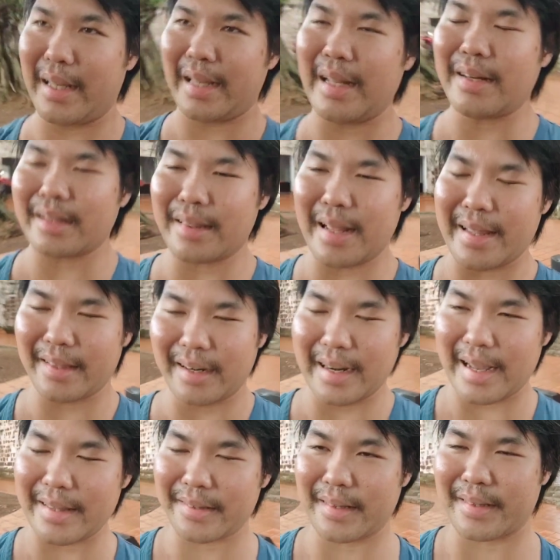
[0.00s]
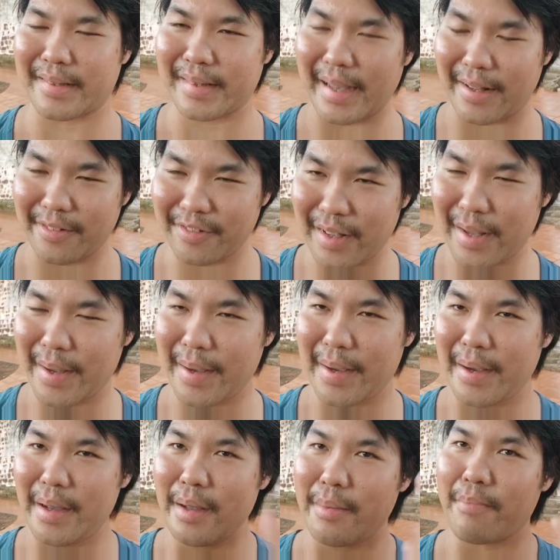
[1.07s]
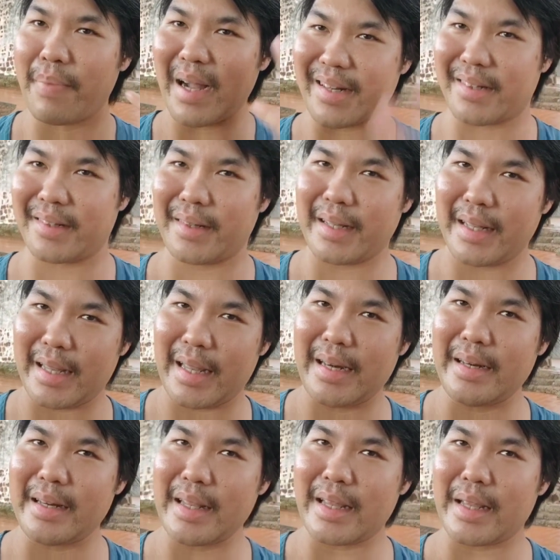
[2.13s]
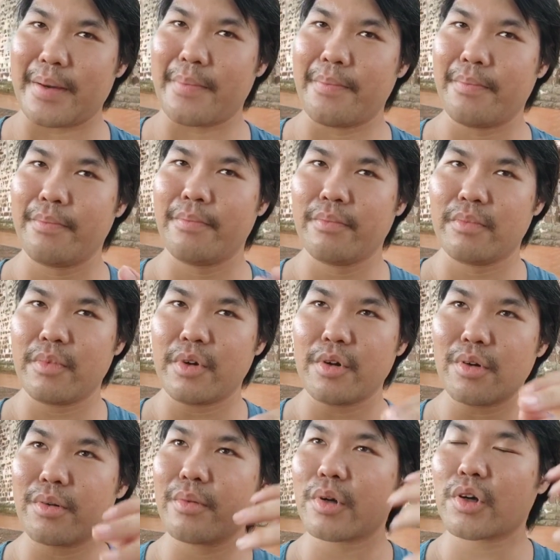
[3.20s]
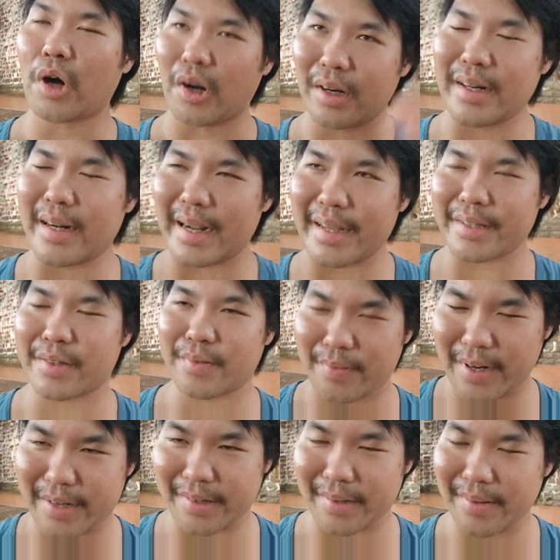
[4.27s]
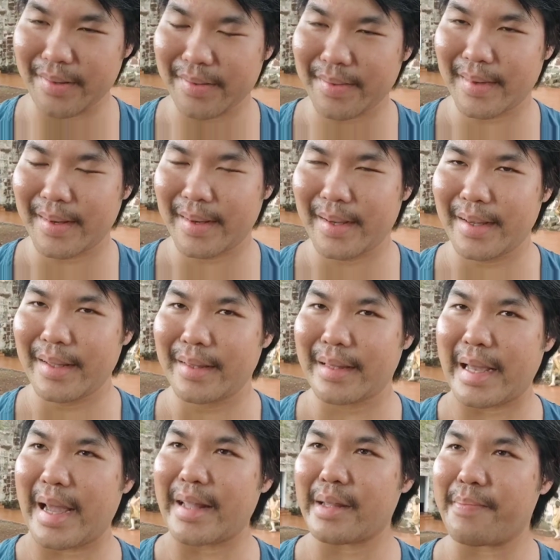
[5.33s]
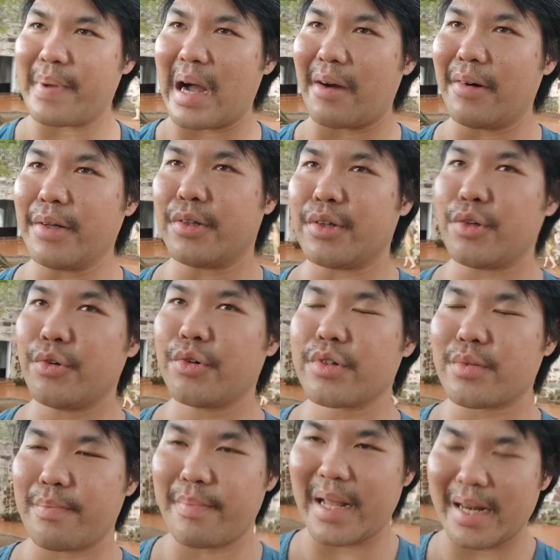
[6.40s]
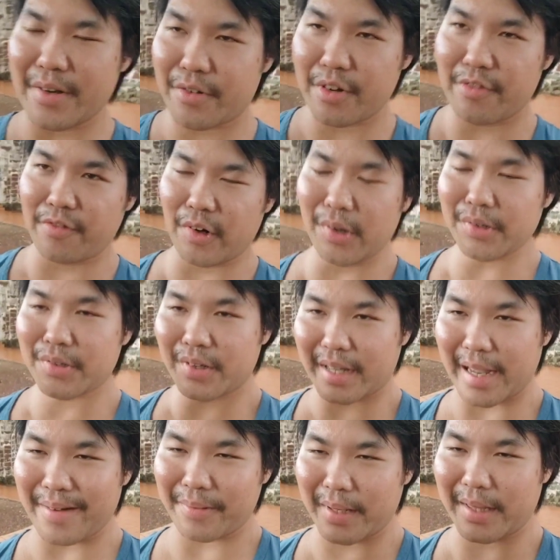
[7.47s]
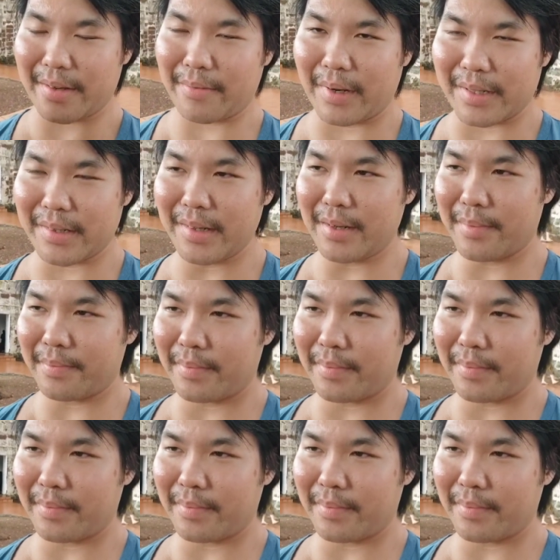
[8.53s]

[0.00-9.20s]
in the Netherlands itself, but in the colonized regions. They had the power to use military force to get what they wanted.